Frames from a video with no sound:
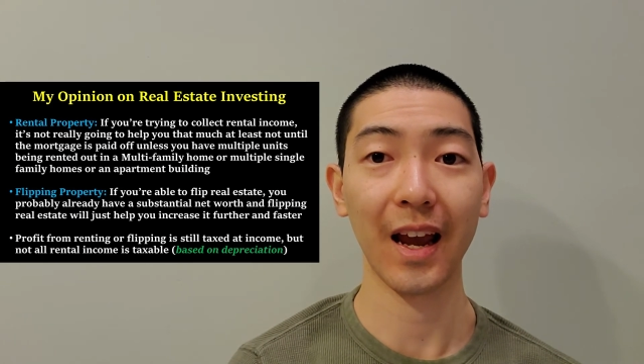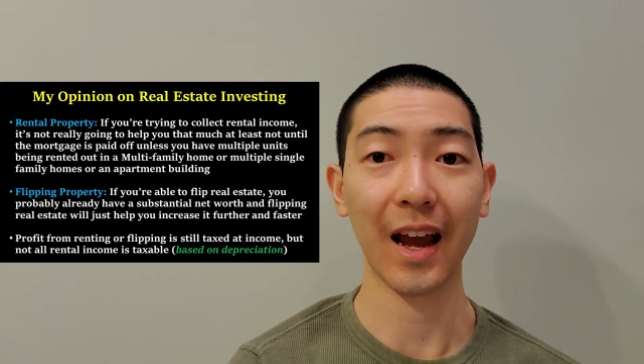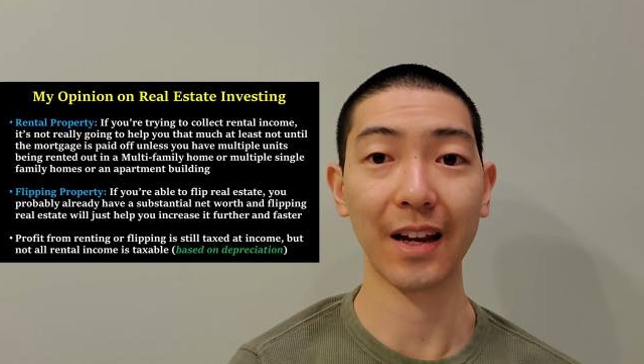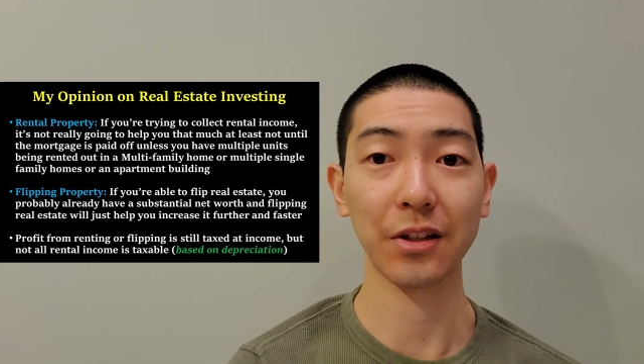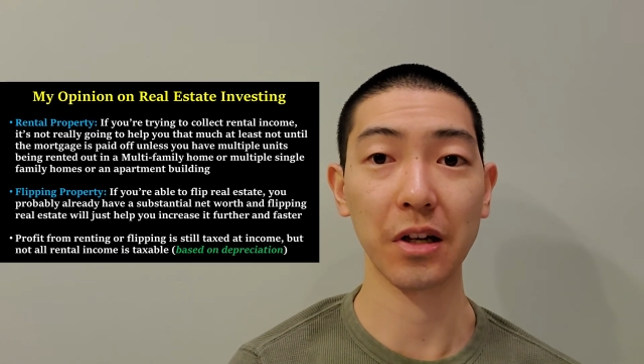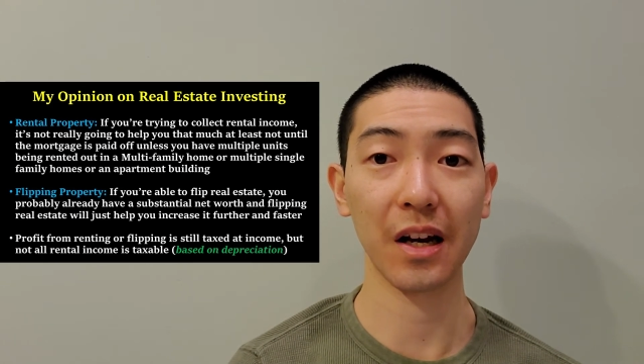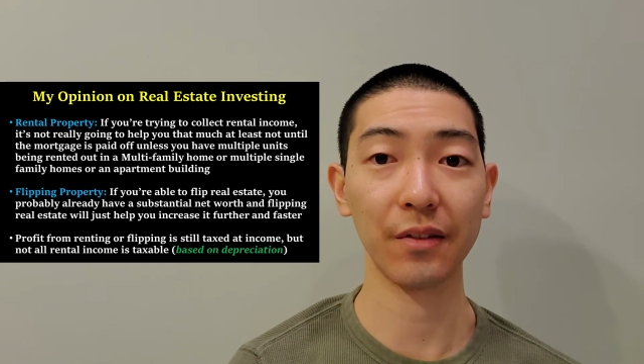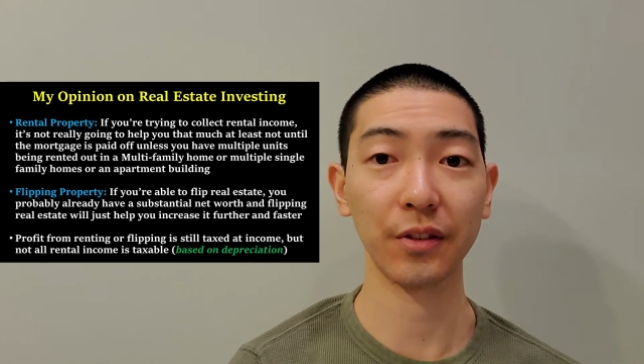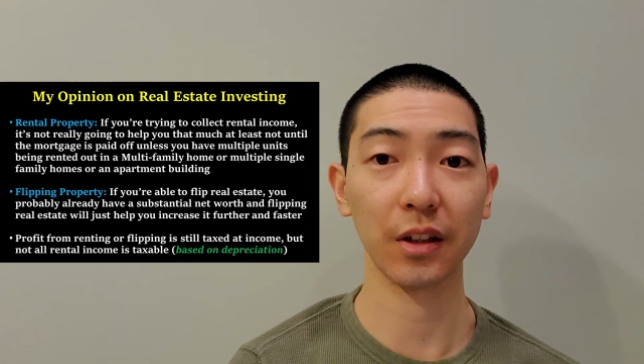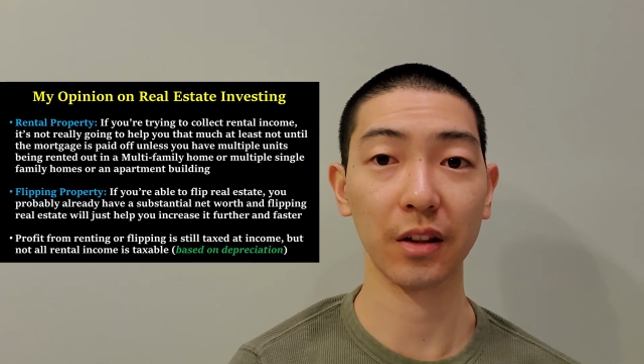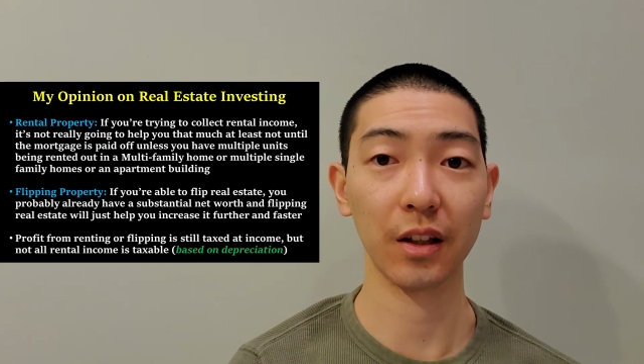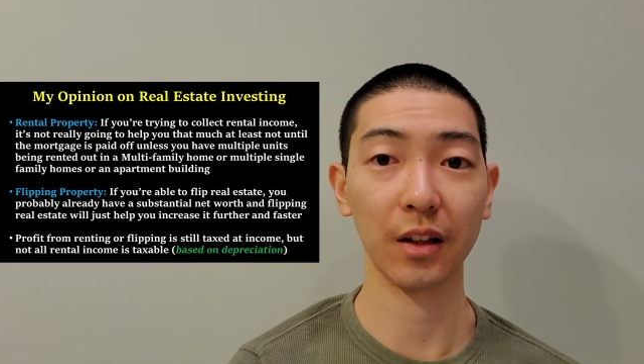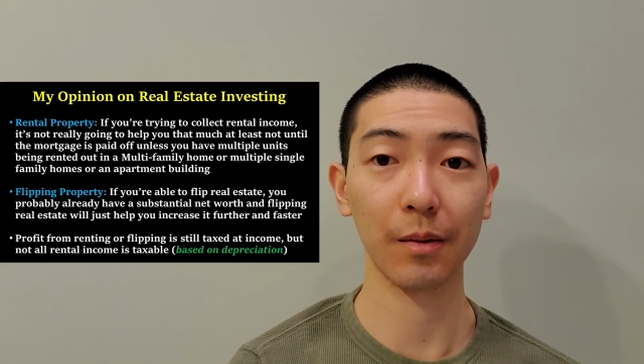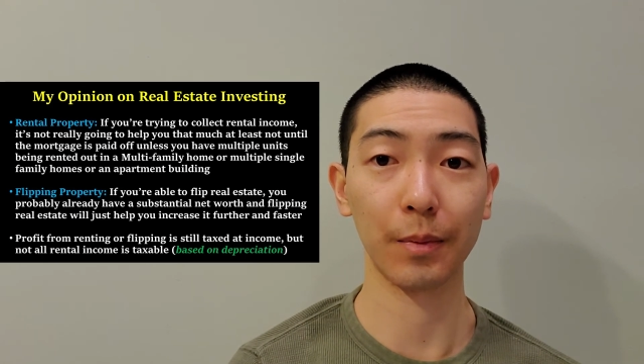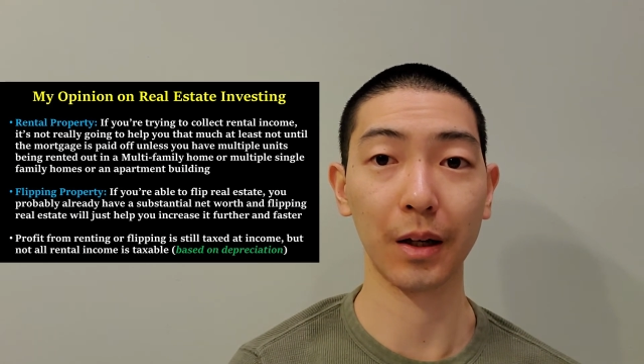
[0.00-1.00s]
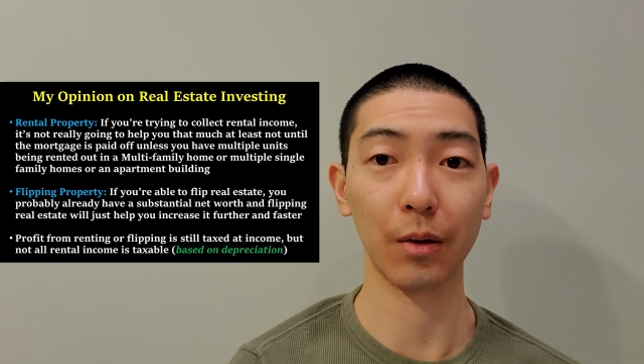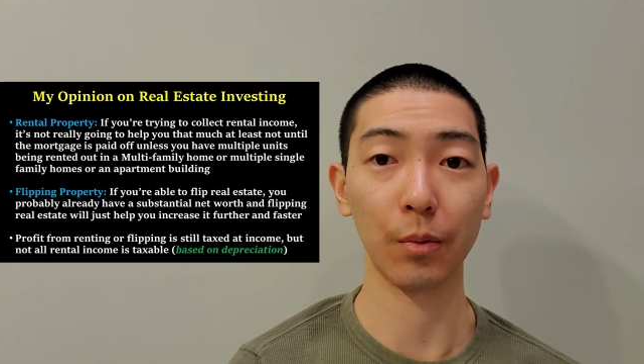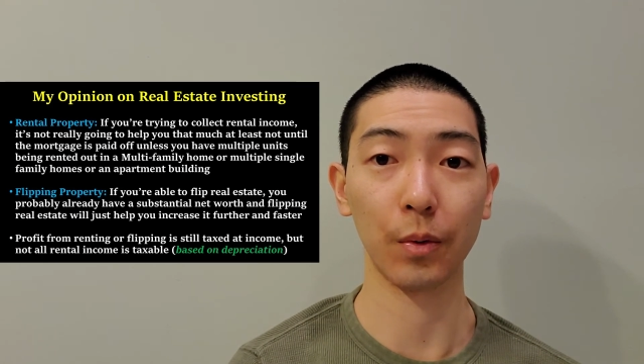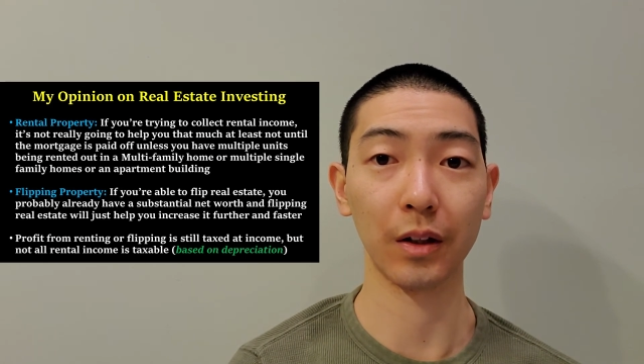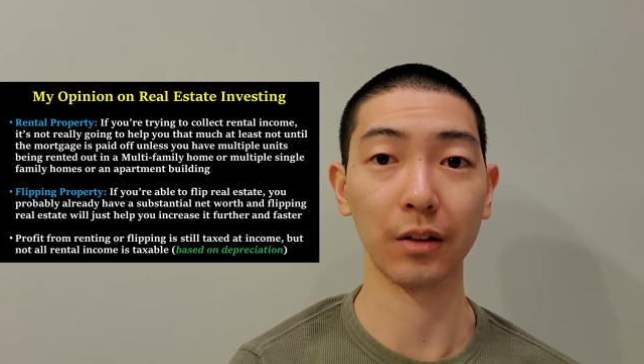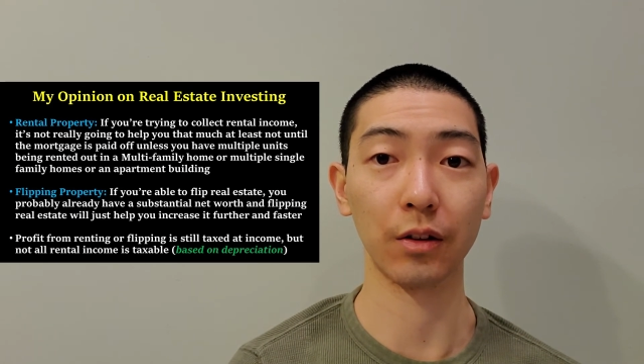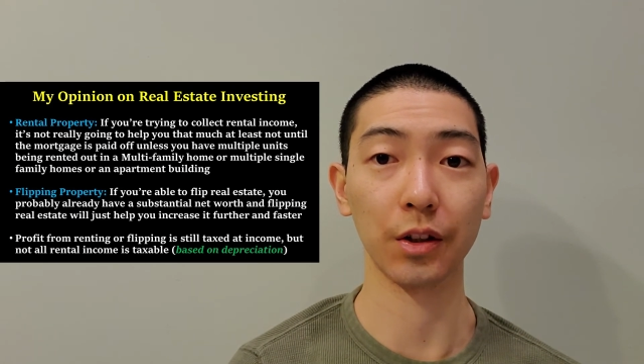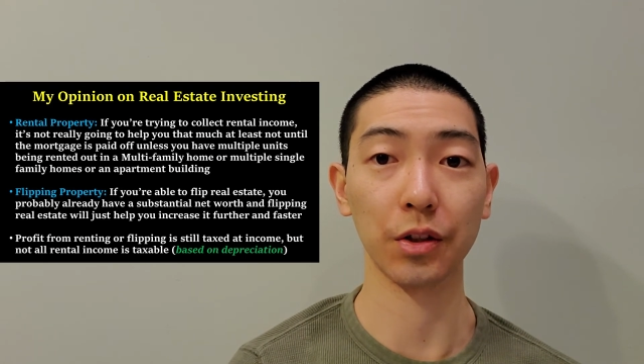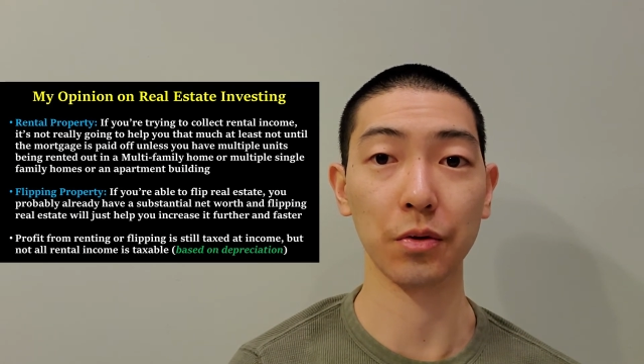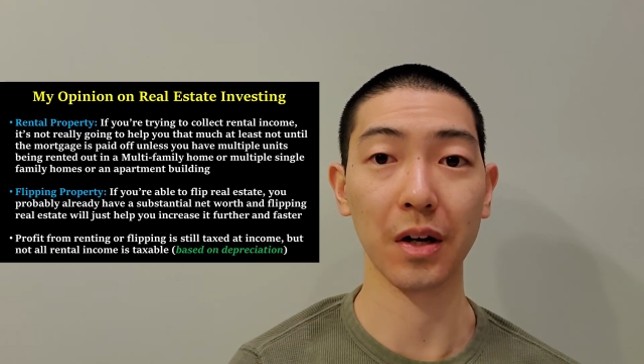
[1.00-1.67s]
and you have to think about whether you